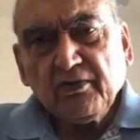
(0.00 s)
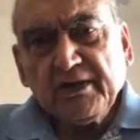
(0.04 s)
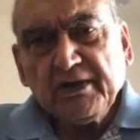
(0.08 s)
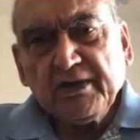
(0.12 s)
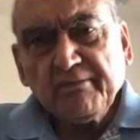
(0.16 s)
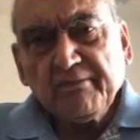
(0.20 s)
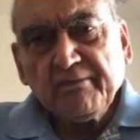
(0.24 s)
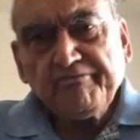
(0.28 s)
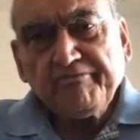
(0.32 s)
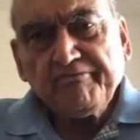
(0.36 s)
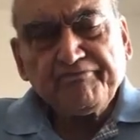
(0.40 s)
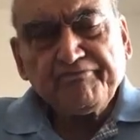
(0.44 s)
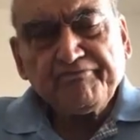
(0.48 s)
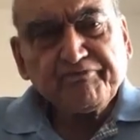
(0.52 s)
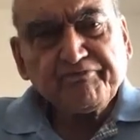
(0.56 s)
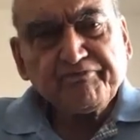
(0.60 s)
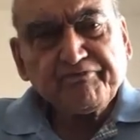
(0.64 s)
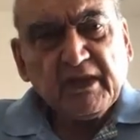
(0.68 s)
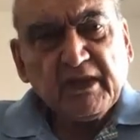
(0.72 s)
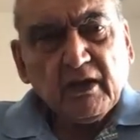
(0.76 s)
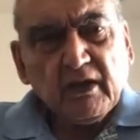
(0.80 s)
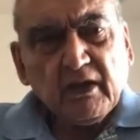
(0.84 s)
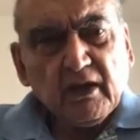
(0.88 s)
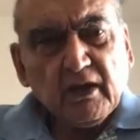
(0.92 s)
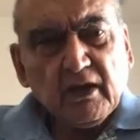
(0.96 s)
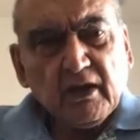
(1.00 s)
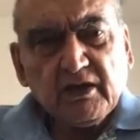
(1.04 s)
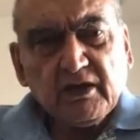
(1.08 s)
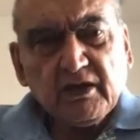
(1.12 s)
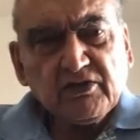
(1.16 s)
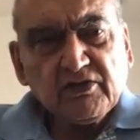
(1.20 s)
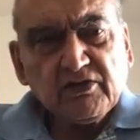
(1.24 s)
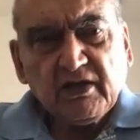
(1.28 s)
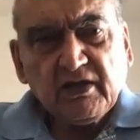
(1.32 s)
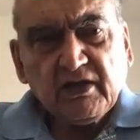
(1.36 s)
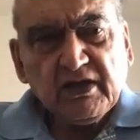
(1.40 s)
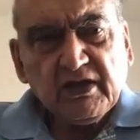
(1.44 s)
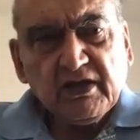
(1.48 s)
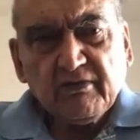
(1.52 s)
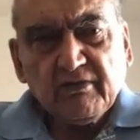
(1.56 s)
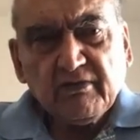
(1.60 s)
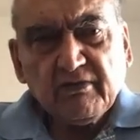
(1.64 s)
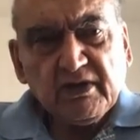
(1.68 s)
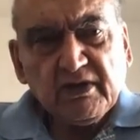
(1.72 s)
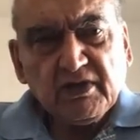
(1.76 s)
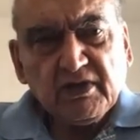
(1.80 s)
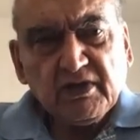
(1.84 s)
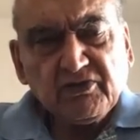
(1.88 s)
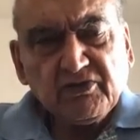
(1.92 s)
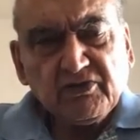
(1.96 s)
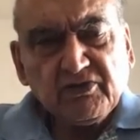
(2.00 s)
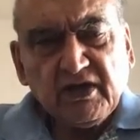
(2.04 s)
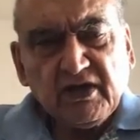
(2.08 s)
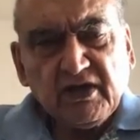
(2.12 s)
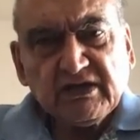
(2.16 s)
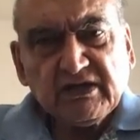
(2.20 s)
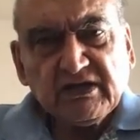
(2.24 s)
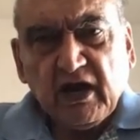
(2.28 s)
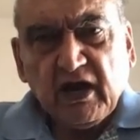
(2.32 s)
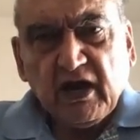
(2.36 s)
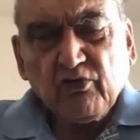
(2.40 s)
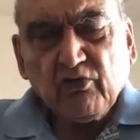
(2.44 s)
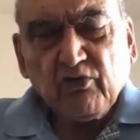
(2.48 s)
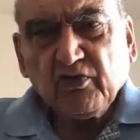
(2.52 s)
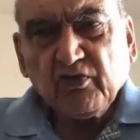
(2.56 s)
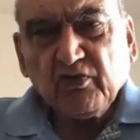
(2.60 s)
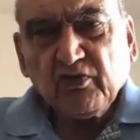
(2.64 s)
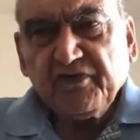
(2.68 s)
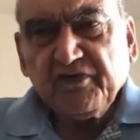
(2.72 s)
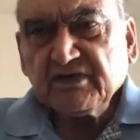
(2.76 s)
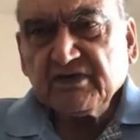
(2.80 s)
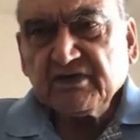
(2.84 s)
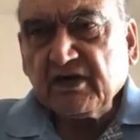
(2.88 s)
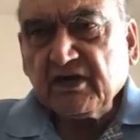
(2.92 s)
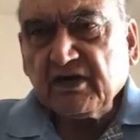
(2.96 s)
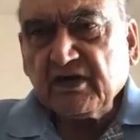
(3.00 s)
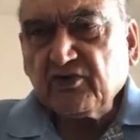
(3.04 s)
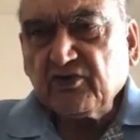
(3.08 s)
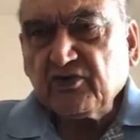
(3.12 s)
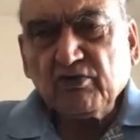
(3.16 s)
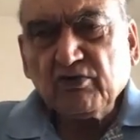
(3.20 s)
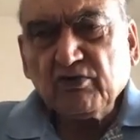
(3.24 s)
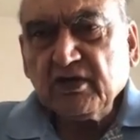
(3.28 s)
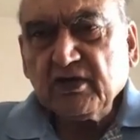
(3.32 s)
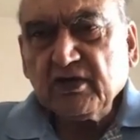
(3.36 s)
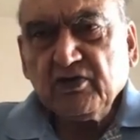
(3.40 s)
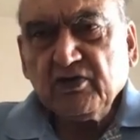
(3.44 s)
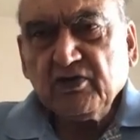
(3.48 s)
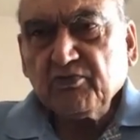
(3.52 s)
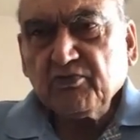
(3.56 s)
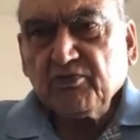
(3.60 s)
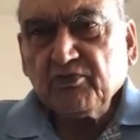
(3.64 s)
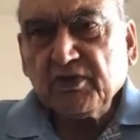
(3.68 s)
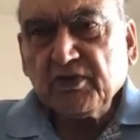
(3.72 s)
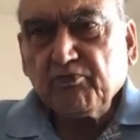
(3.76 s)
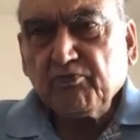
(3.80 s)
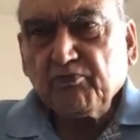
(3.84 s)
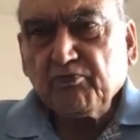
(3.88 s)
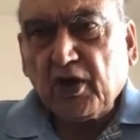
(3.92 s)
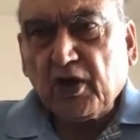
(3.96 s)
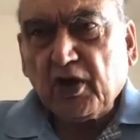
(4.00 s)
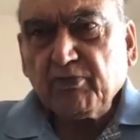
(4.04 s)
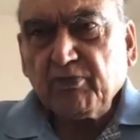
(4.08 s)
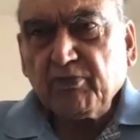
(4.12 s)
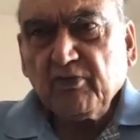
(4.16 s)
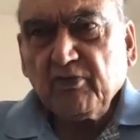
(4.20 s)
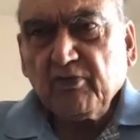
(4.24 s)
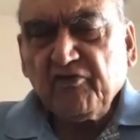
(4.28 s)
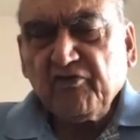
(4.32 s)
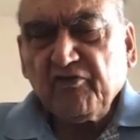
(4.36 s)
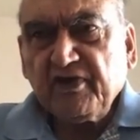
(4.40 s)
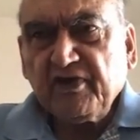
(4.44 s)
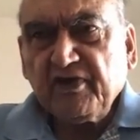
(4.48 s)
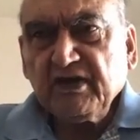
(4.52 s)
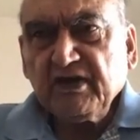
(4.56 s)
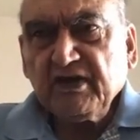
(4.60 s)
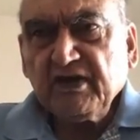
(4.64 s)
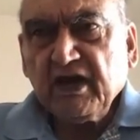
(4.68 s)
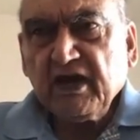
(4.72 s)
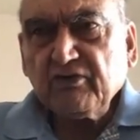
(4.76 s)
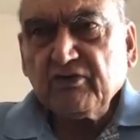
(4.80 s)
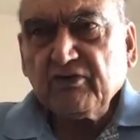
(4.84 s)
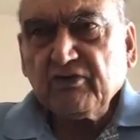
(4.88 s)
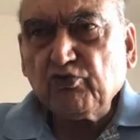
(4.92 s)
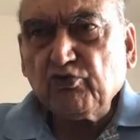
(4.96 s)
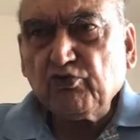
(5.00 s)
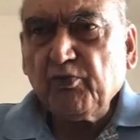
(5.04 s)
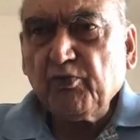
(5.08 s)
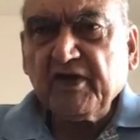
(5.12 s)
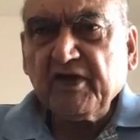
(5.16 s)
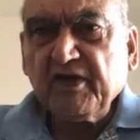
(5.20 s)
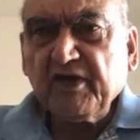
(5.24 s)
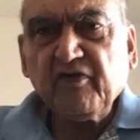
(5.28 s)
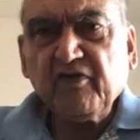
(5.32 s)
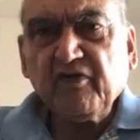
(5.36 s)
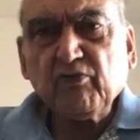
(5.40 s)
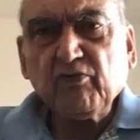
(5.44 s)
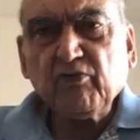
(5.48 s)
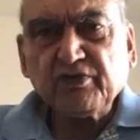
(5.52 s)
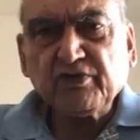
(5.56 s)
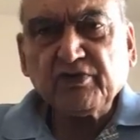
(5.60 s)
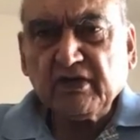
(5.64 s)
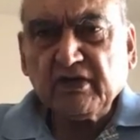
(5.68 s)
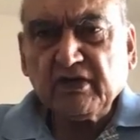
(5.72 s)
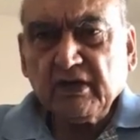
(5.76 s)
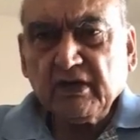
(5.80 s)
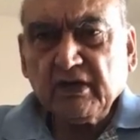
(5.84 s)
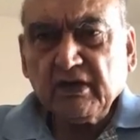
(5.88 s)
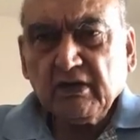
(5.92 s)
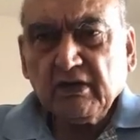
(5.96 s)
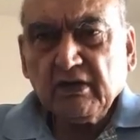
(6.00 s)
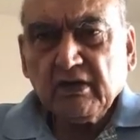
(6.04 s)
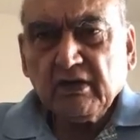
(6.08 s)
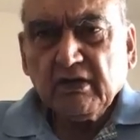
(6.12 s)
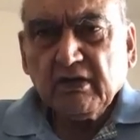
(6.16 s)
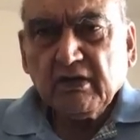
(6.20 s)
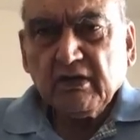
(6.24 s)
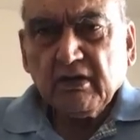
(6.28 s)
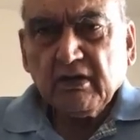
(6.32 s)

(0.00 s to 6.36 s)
Totally. See, things are out of his control. Problems of India are too big for Modi.